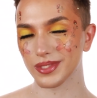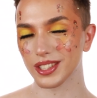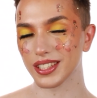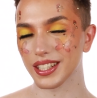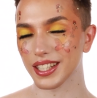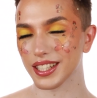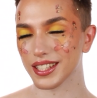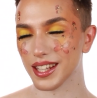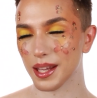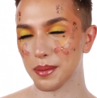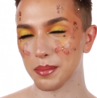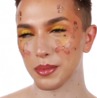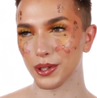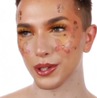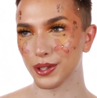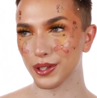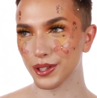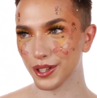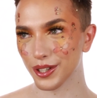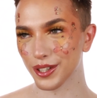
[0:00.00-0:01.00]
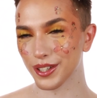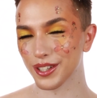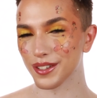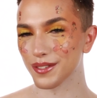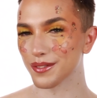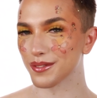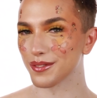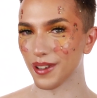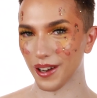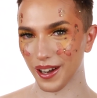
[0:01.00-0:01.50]
it's them good
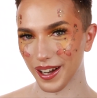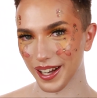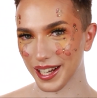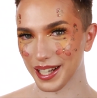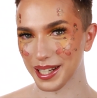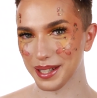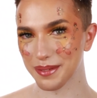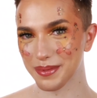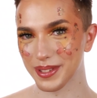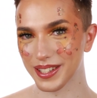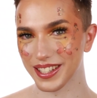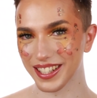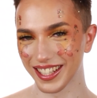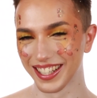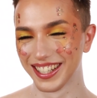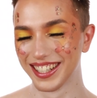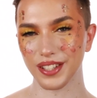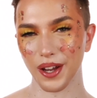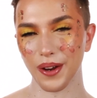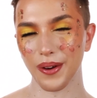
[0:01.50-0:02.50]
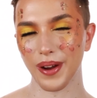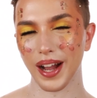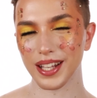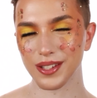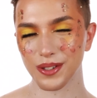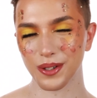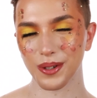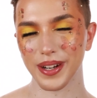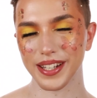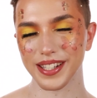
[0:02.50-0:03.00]
vibes. So as
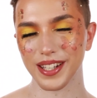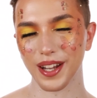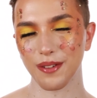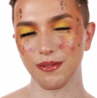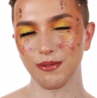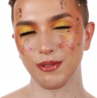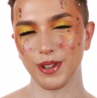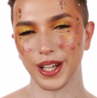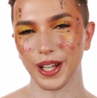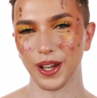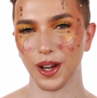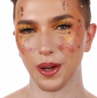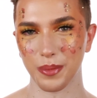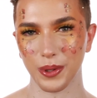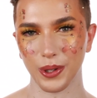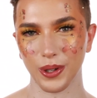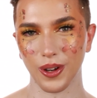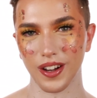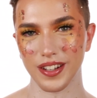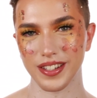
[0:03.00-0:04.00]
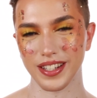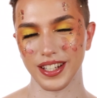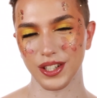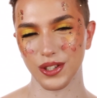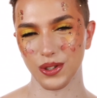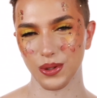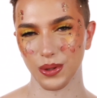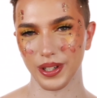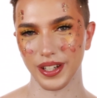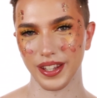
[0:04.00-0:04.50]
always, I really hope you guys
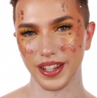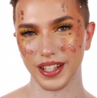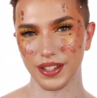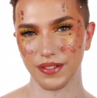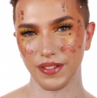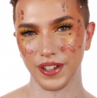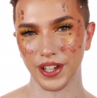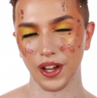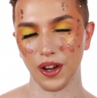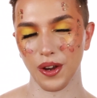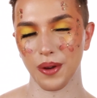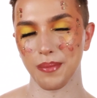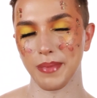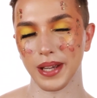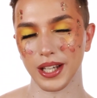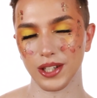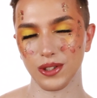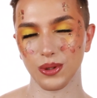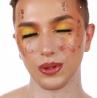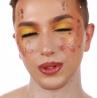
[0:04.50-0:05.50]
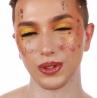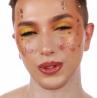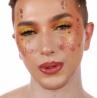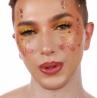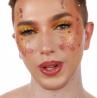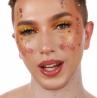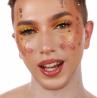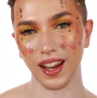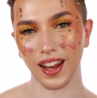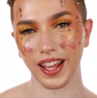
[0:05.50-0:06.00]
enjoyed this video. Make sure to
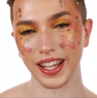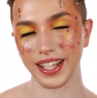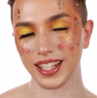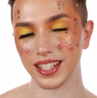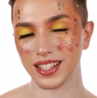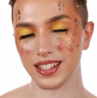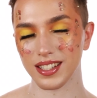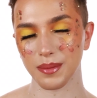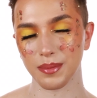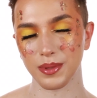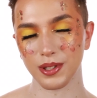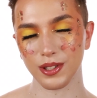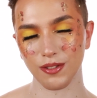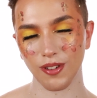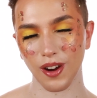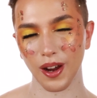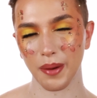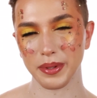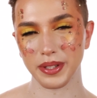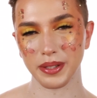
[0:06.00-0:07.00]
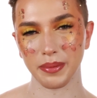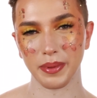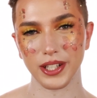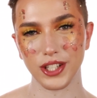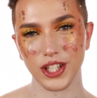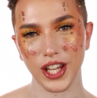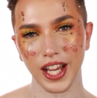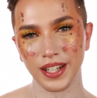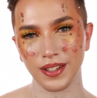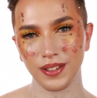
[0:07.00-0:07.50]
like and subscribe to my
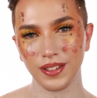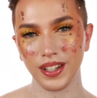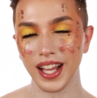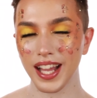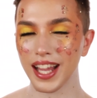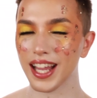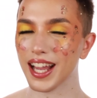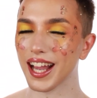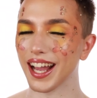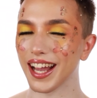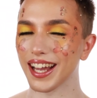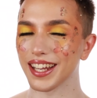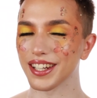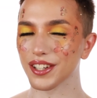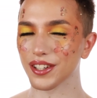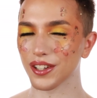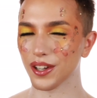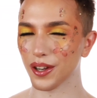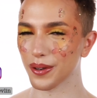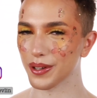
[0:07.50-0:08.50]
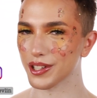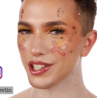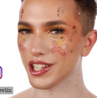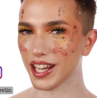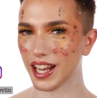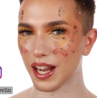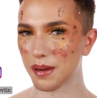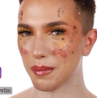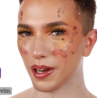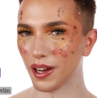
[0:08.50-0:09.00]
channel, and go
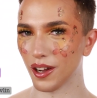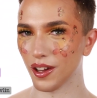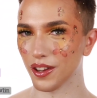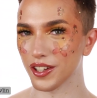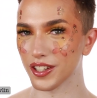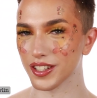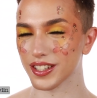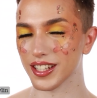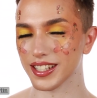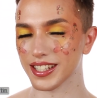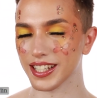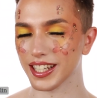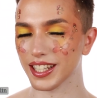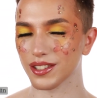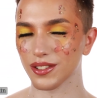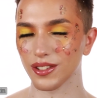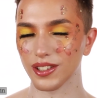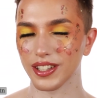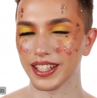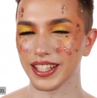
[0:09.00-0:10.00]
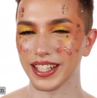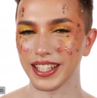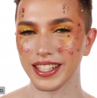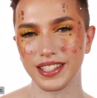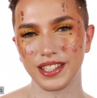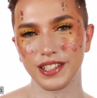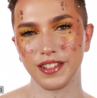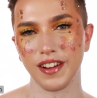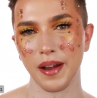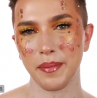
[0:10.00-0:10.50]
check out my others, TikTok and
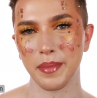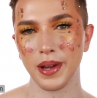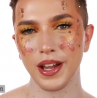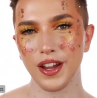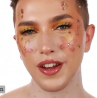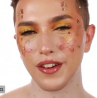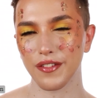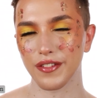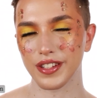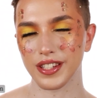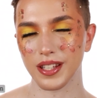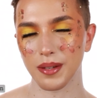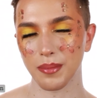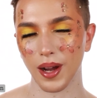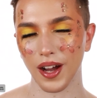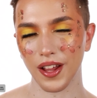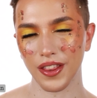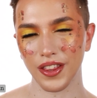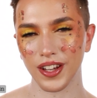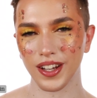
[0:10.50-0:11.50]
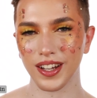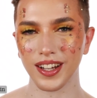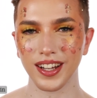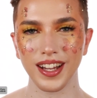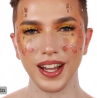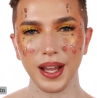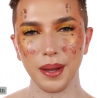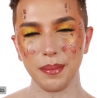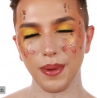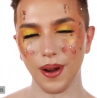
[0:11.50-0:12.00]
Instagram, for some other
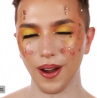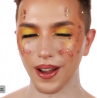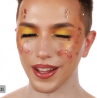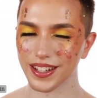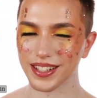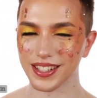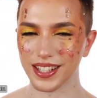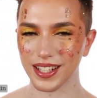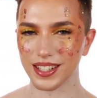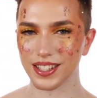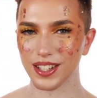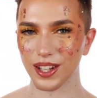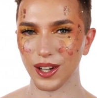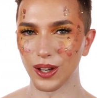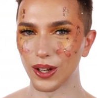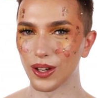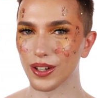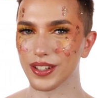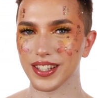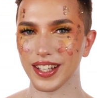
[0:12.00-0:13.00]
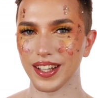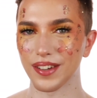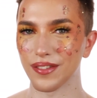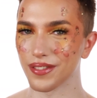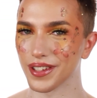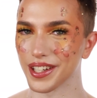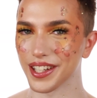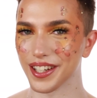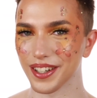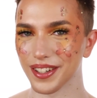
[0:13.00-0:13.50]
behind the scenes looks and
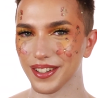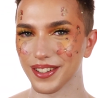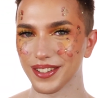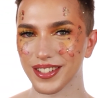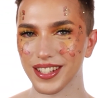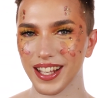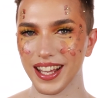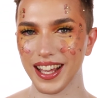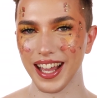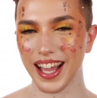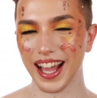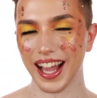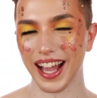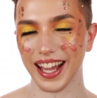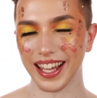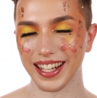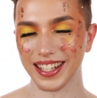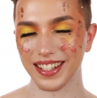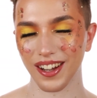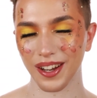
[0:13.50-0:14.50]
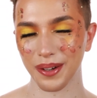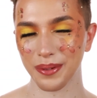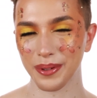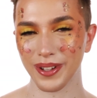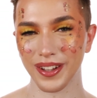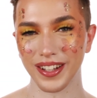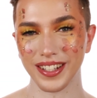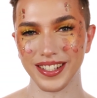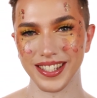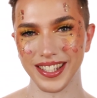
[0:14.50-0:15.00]
videos. And I
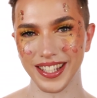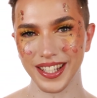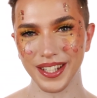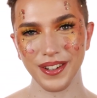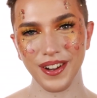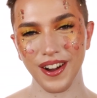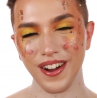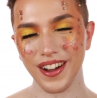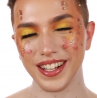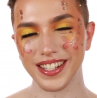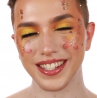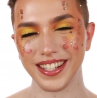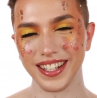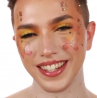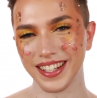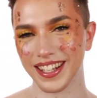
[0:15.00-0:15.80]
will see you guys in the